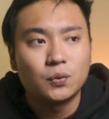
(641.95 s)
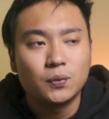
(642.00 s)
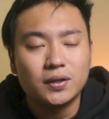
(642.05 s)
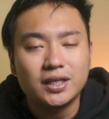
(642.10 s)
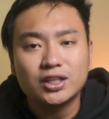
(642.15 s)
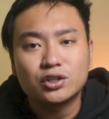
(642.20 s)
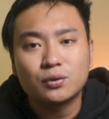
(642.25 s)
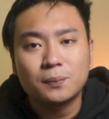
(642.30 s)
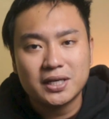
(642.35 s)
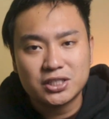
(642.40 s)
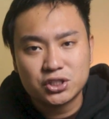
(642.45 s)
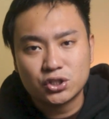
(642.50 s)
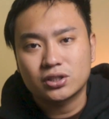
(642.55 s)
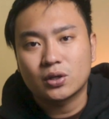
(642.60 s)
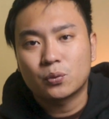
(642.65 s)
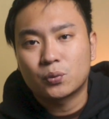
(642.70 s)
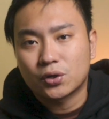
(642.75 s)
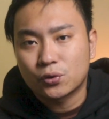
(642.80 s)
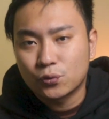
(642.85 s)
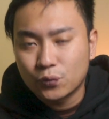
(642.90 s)
We need to make sure
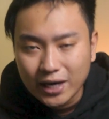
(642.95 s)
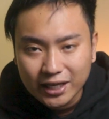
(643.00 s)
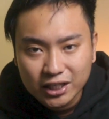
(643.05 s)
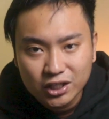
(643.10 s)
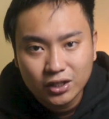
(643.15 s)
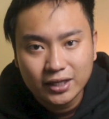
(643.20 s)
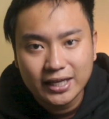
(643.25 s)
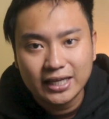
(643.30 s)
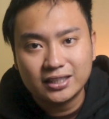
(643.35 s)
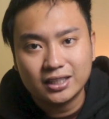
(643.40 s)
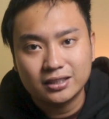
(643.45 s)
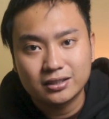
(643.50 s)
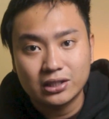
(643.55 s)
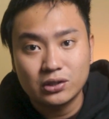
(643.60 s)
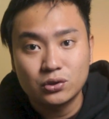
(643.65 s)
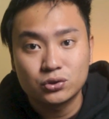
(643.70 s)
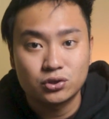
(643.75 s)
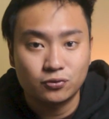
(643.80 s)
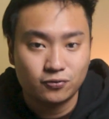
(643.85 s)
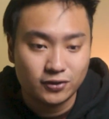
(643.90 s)
that we're regulating the
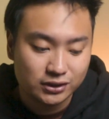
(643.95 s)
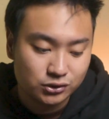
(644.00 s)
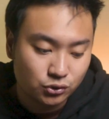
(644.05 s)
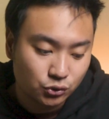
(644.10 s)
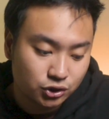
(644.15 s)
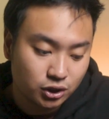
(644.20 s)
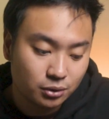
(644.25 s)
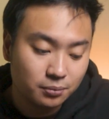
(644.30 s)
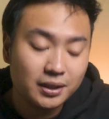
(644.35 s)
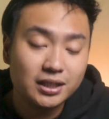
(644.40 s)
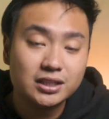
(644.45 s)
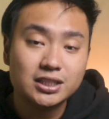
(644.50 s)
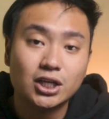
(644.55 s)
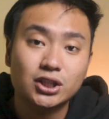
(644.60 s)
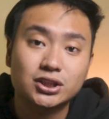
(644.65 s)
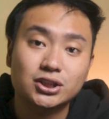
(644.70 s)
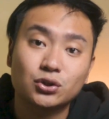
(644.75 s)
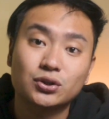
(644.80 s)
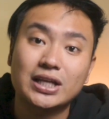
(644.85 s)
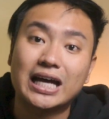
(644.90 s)
use of our social
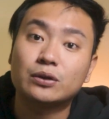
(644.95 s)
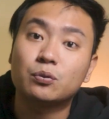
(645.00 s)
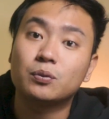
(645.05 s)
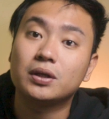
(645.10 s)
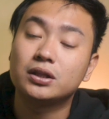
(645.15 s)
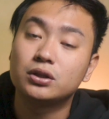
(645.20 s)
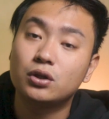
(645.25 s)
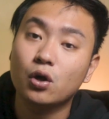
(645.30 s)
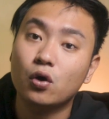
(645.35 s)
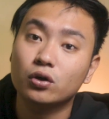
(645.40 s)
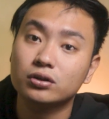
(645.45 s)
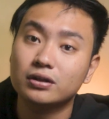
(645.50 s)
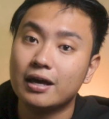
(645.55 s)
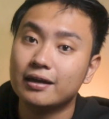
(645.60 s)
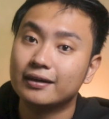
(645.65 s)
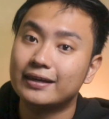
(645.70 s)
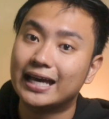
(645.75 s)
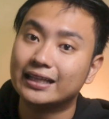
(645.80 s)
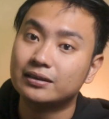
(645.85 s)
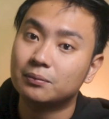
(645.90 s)
media so that we don't
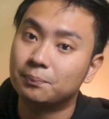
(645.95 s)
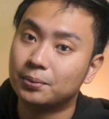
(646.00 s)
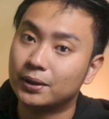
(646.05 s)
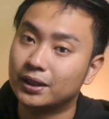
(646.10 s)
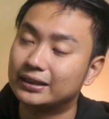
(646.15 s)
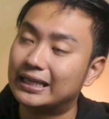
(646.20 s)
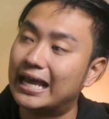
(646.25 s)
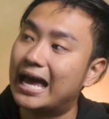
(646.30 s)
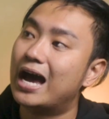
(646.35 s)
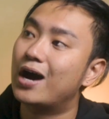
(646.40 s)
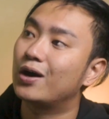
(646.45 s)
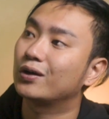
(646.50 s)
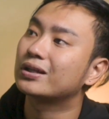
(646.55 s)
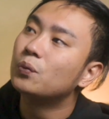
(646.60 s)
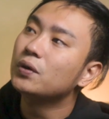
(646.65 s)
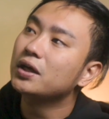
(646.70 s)
get burnt out.